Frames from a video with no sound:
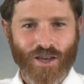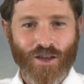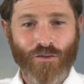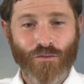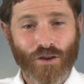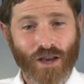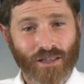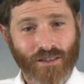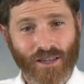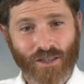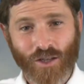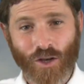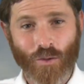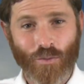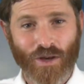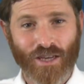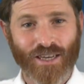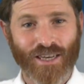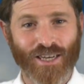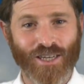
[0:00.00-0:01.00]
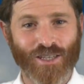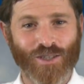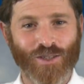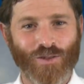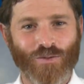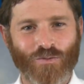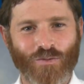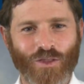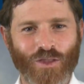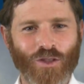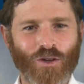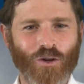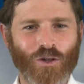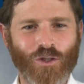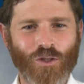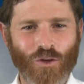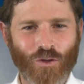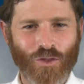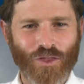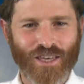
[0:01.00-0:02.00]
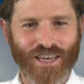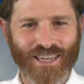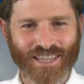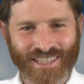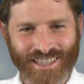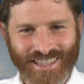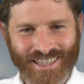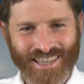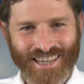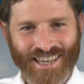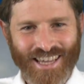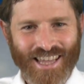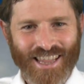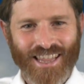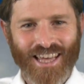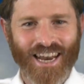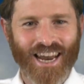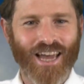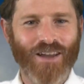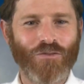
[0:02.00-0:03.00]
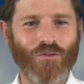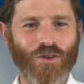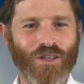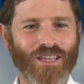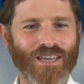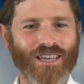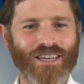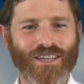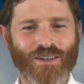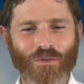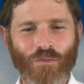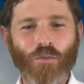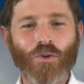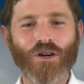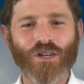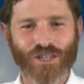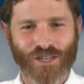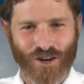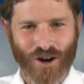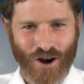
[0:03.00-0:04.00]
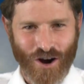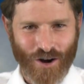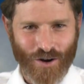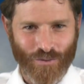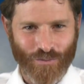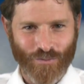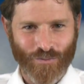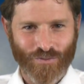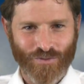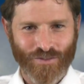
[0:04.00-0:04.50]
In fact, I tell my kids, there are two things that I really push hard.